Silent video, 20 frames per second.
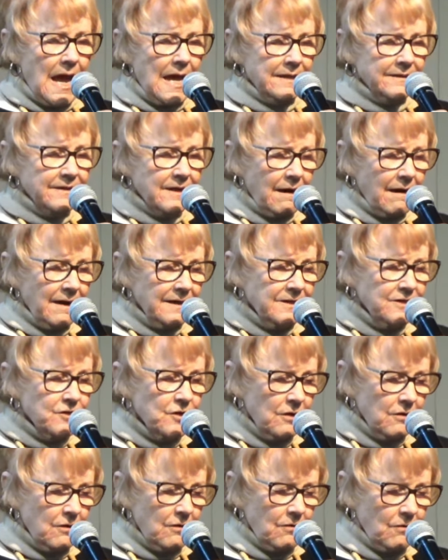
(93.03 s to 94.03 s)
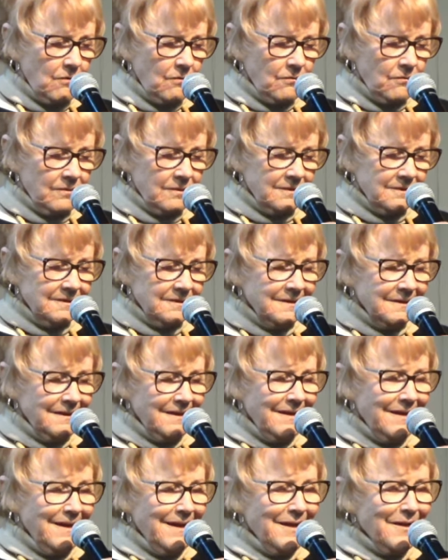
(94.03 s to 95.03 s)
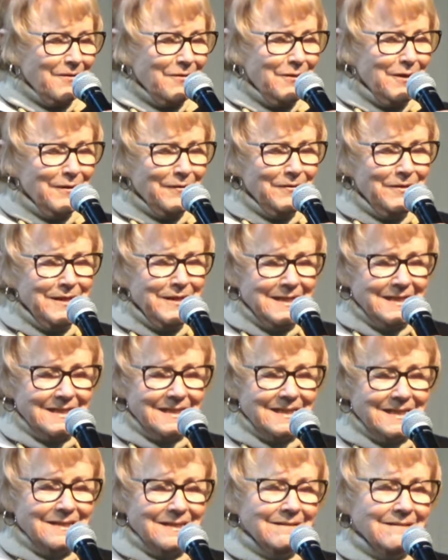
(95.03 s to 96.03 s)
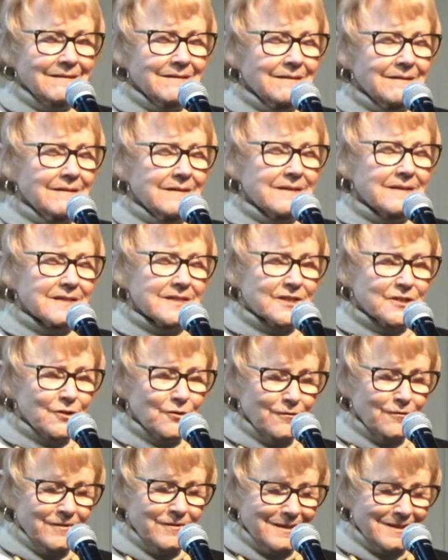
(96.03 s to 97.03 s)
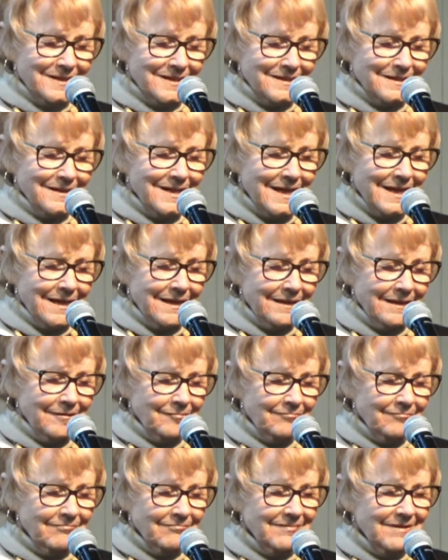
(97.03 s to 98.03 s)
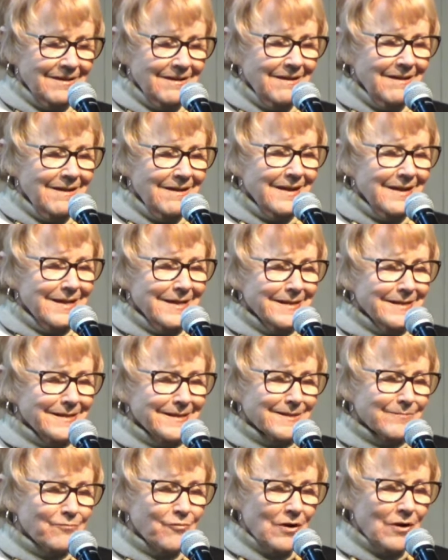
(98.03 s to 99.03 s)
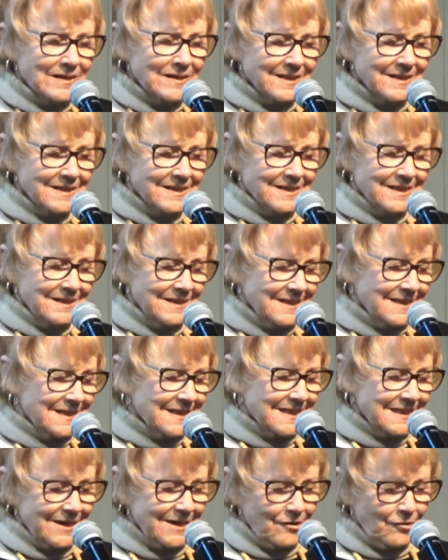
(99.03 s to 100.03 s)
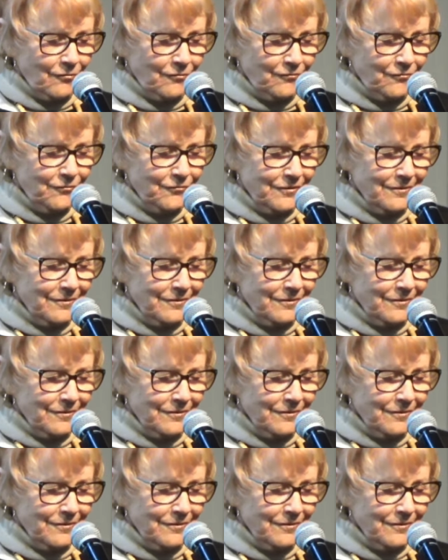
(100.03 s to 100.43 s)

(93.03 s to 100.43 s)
And I know that this service today expresses itself